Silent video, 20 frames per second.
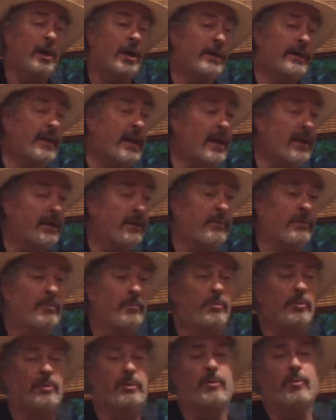Again,
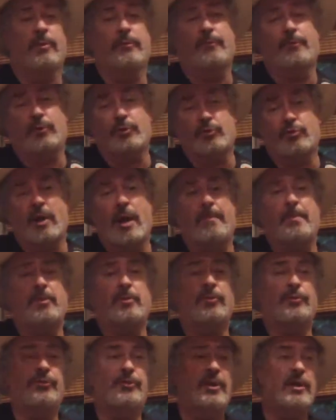we're going for a
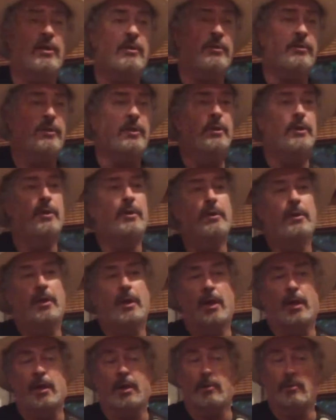tropical sound.
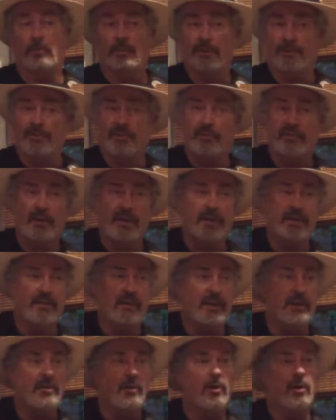We've got the sunny
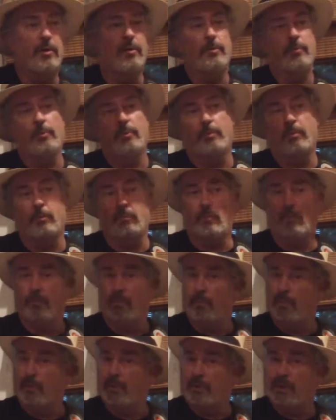day going.
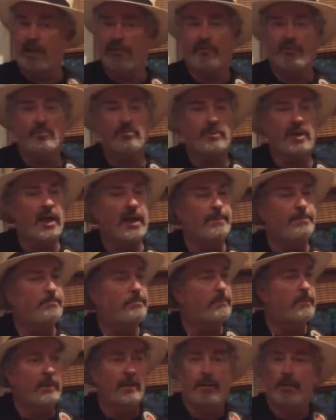We could have some guy
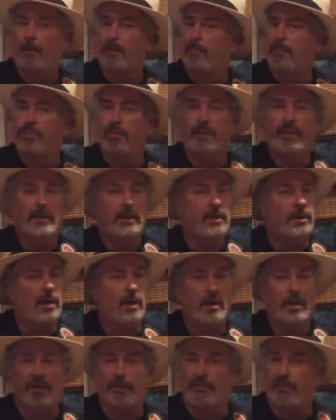playing
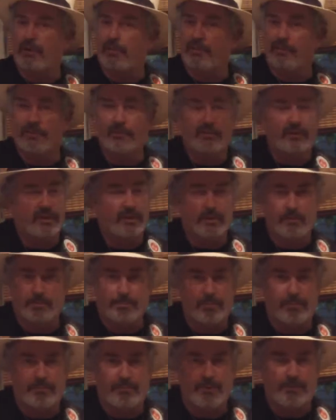congas on this thing
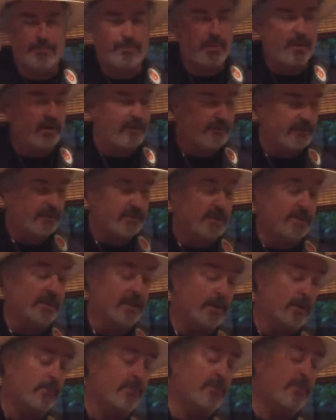and fit
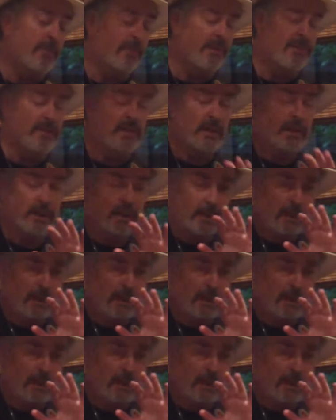perfectly, So that's